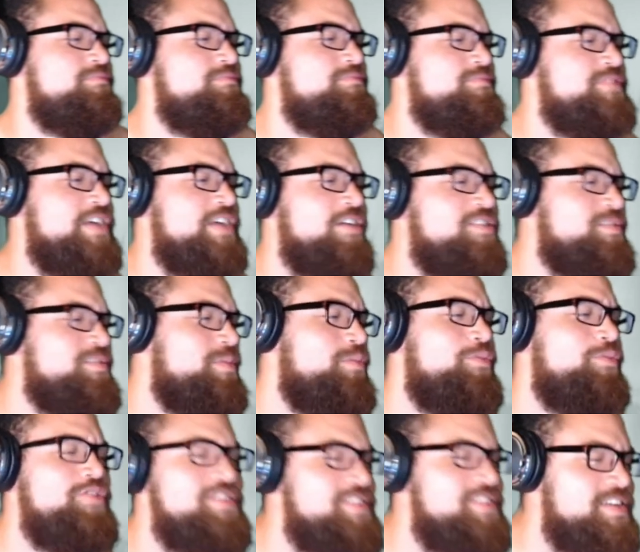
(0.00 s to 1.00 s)
Shout out to my
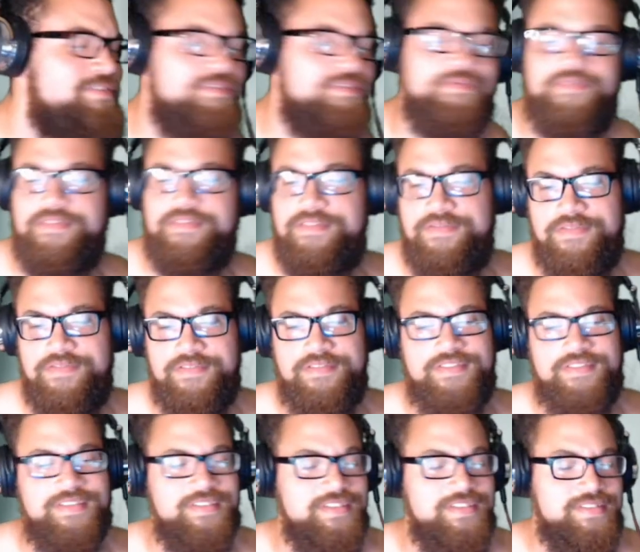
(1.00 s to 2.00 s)
boy Stephen for
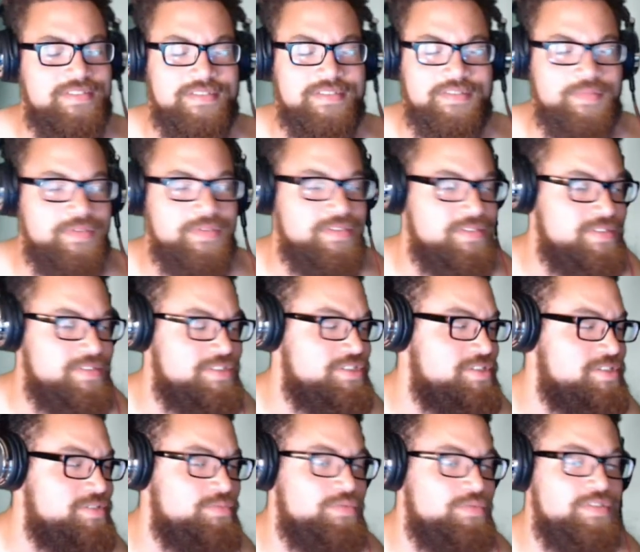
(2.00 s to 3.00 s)
suggesting this, because this
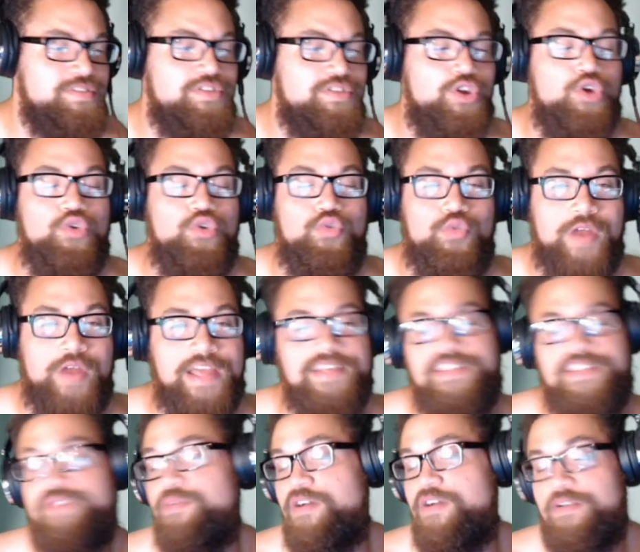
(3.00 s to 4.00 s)
shit was crazy,
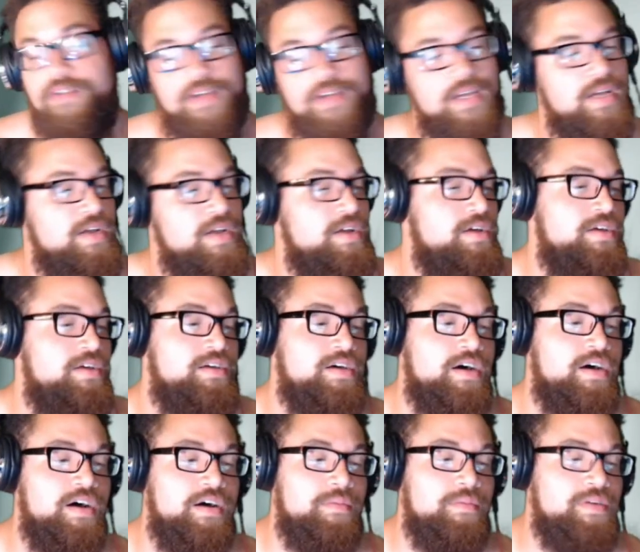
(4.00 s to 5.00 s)

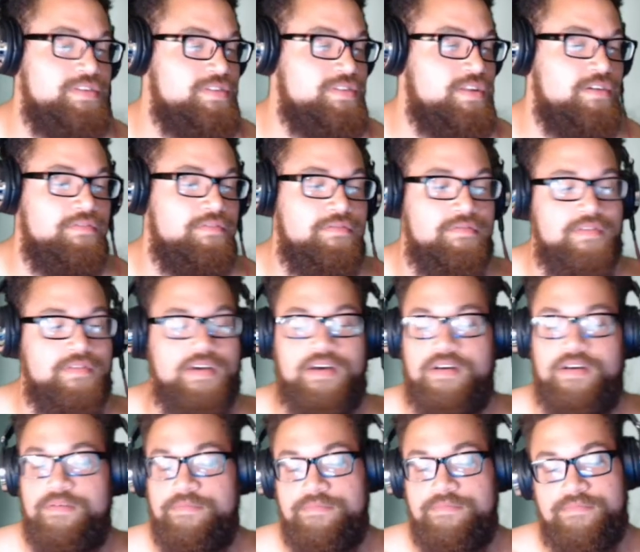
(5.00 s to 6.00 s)
bro. Much love,
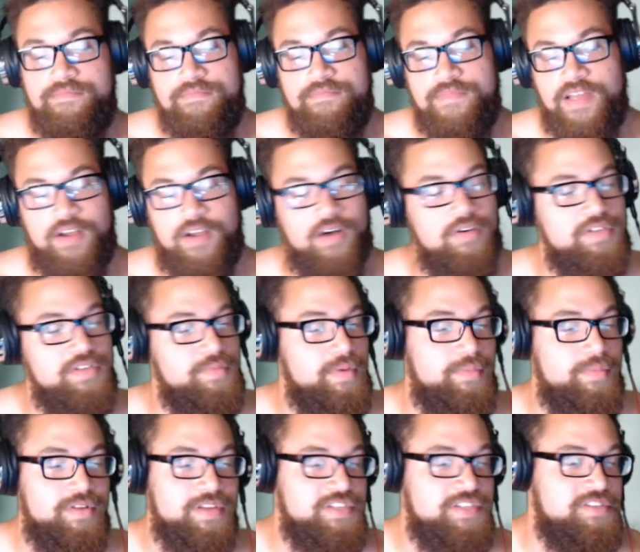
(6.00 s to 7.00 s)
like always,
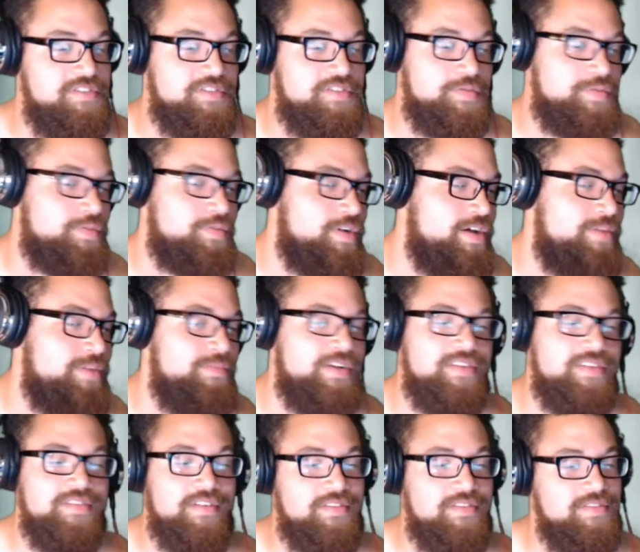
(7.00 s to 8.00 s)
remember, like, share, and subscribe, and I'll
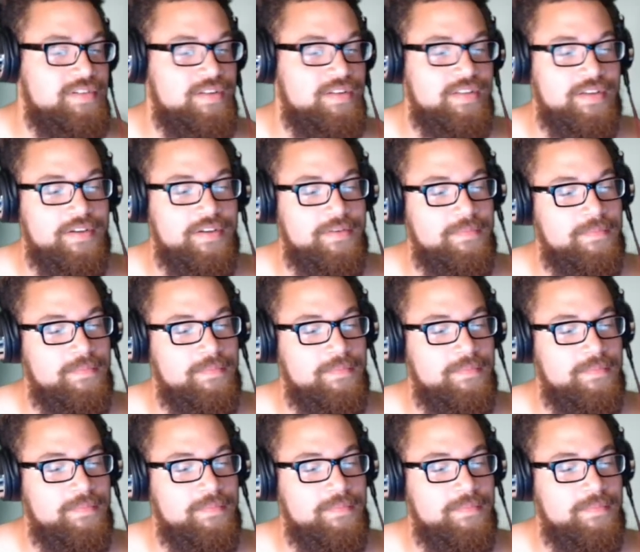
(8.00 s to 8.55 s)
talk to y'all later.